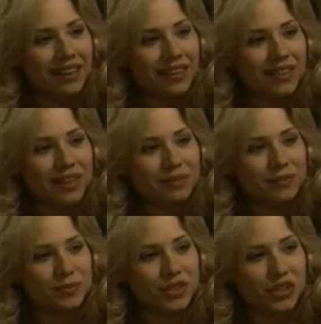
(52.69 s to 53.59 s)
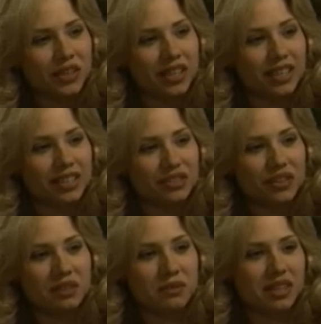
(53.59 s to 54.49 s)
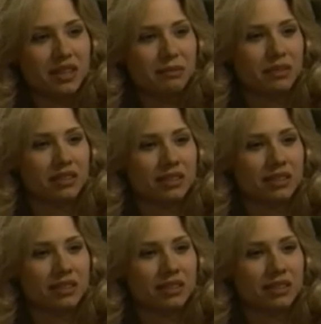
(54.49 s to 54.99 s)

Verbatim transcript: Oh, I'm sure any night's fine with him.